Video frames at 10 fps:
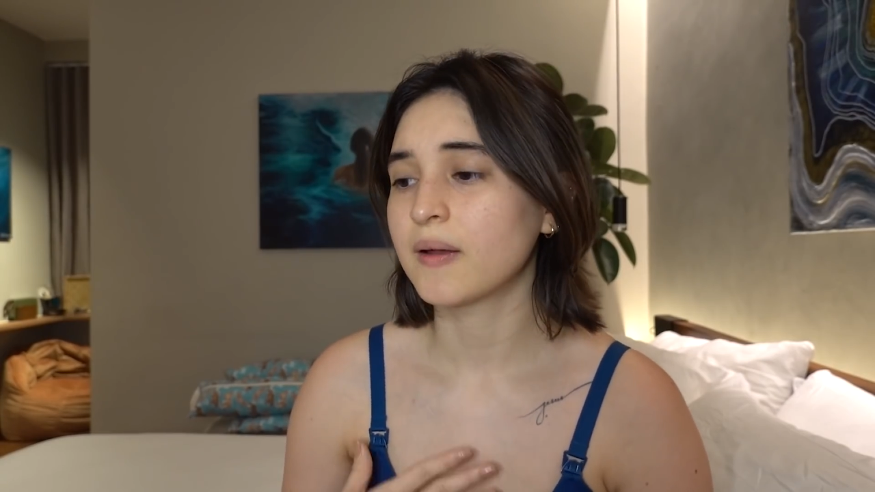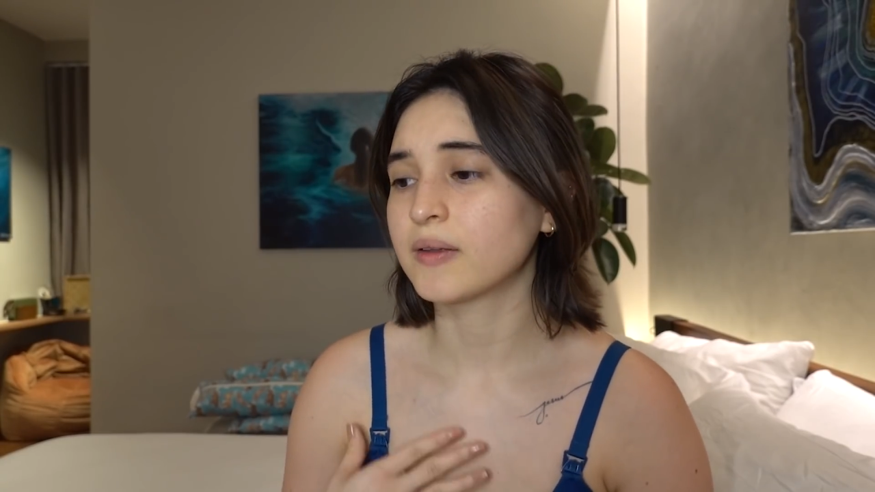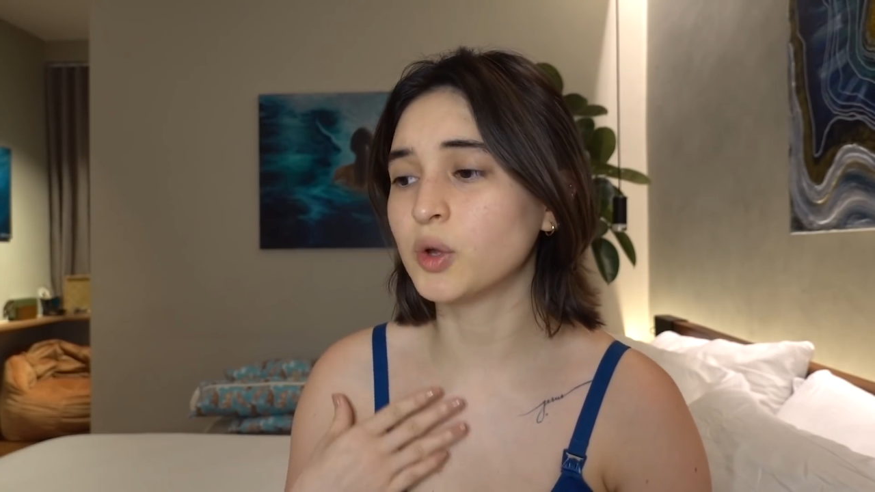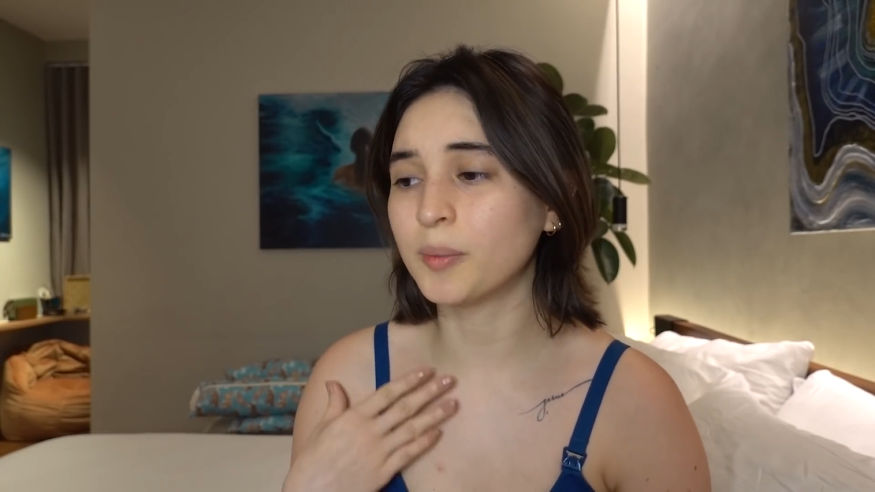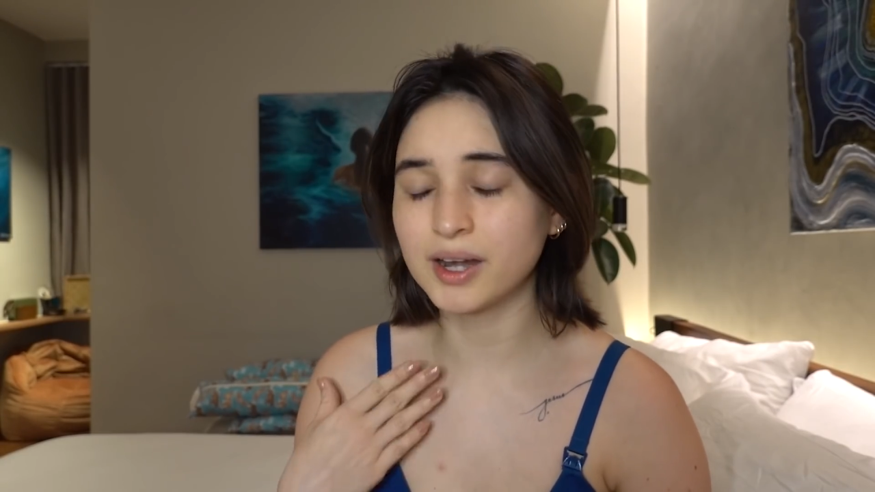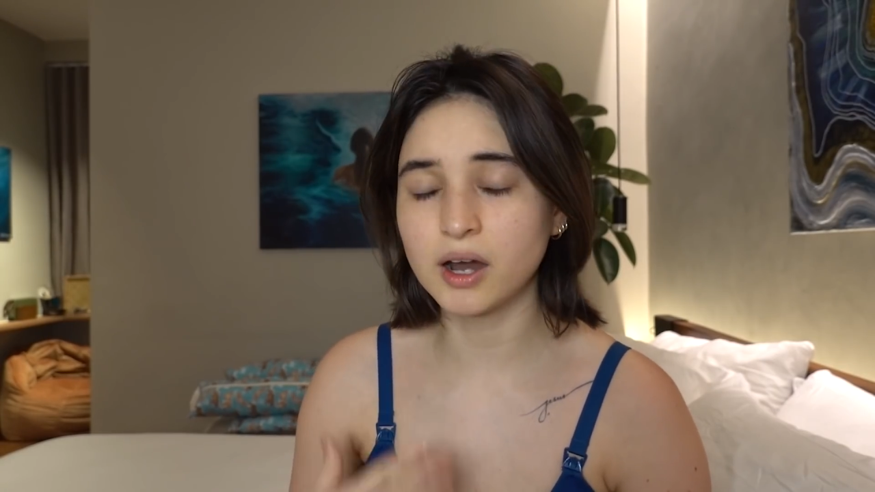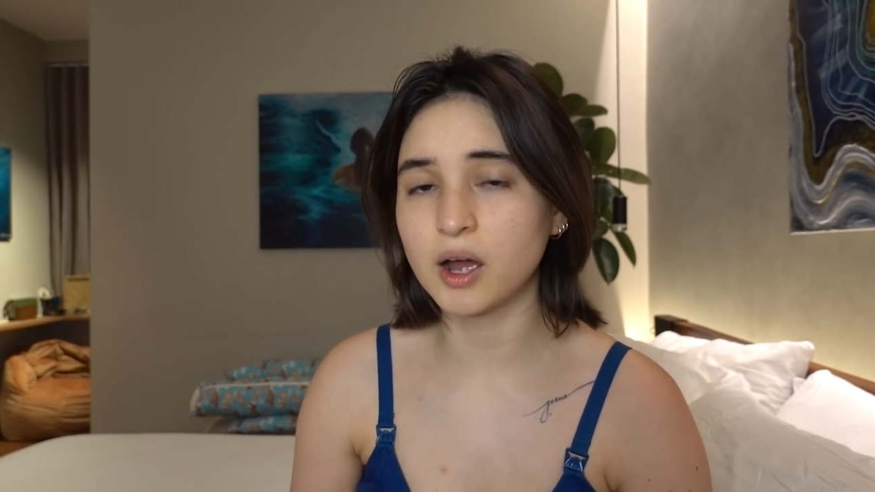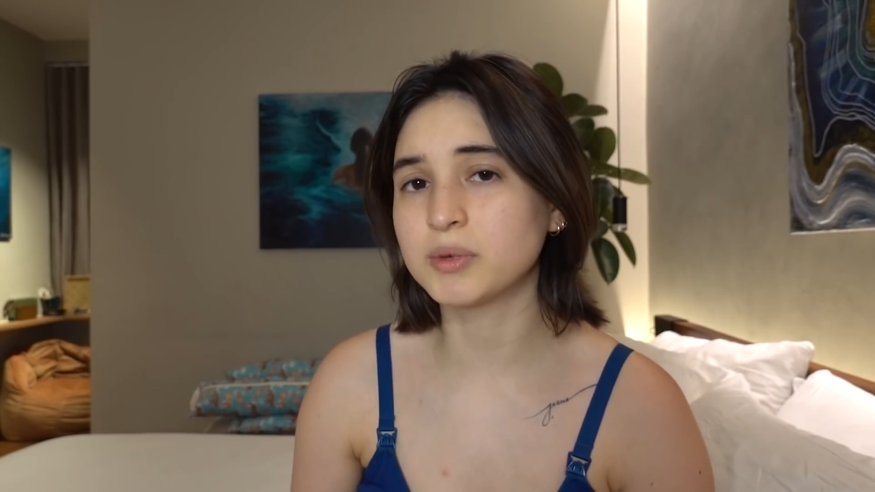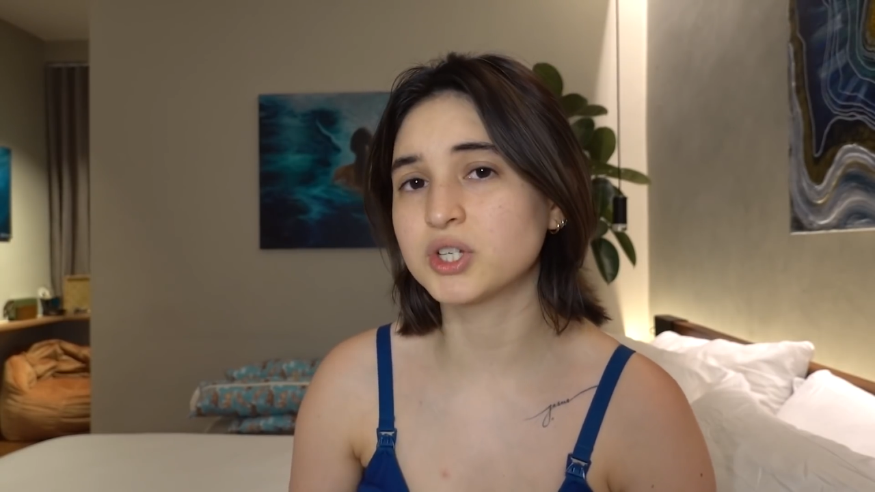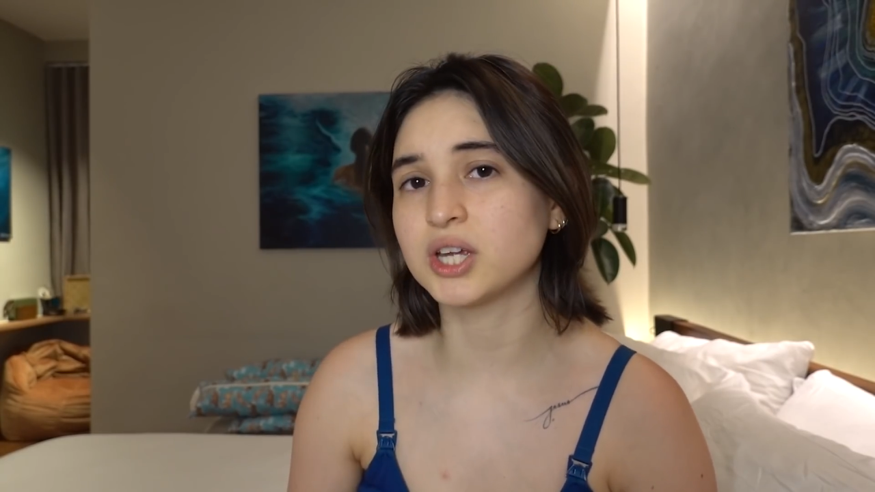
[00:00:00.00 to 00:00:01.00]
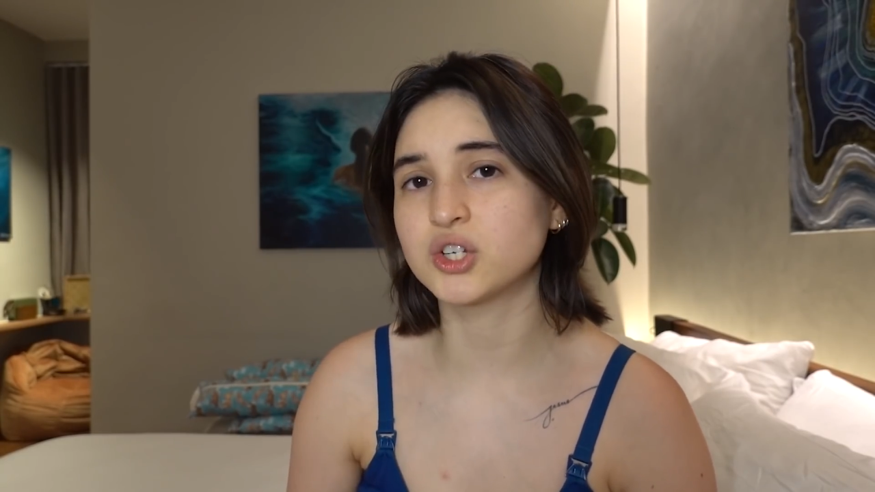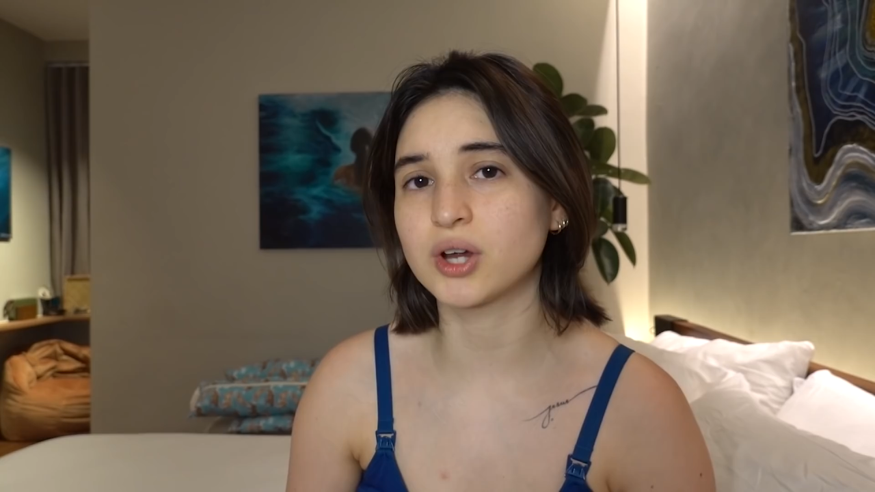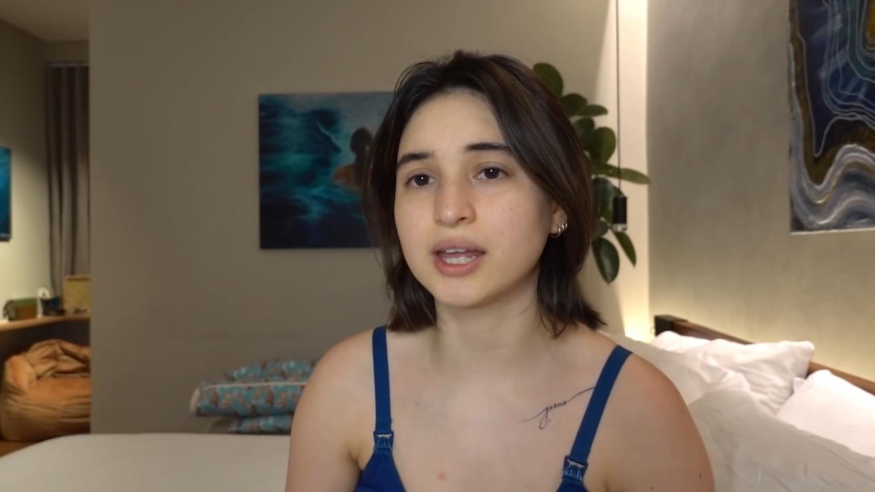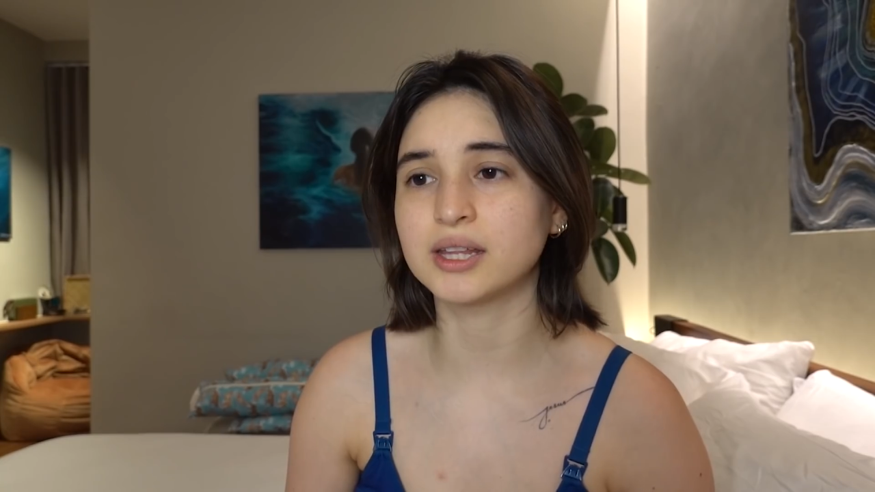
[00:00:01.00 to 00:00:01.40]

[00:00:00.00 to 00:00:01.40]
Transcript: no matter how much I tried,